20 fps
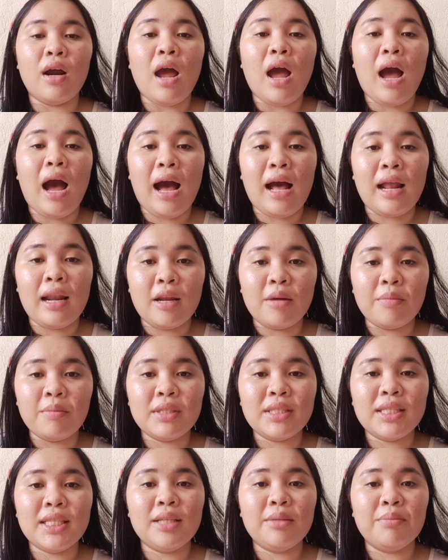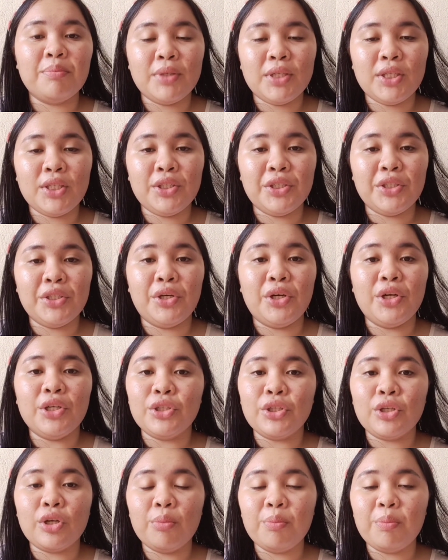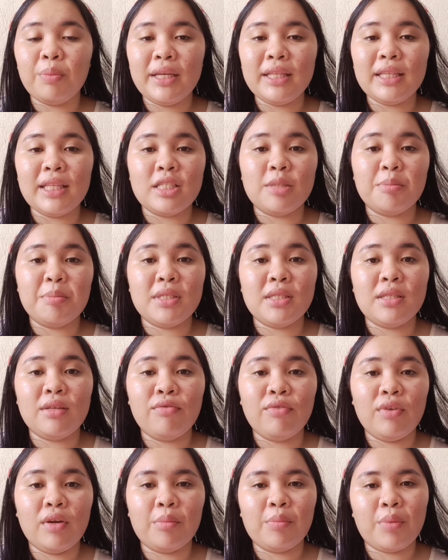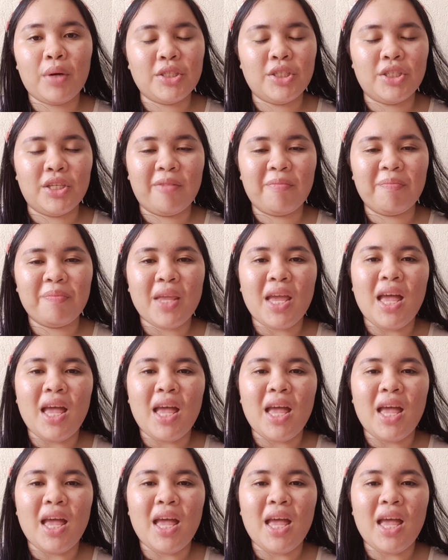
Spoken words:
a limited period or to complete a specific project.